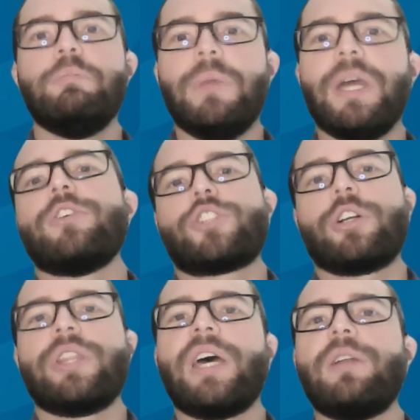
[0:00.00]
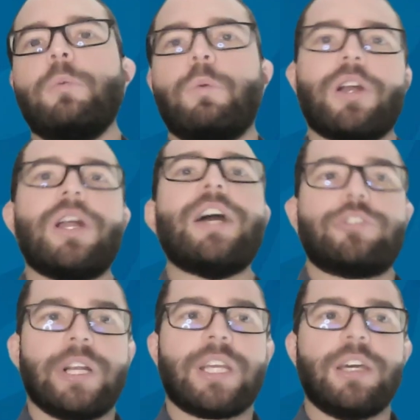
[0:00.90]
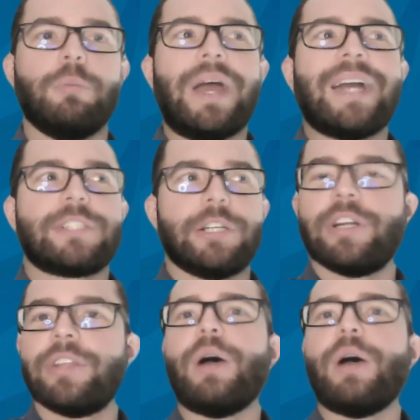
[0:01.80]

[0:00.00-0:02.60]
making sure that we're not drinking bacteria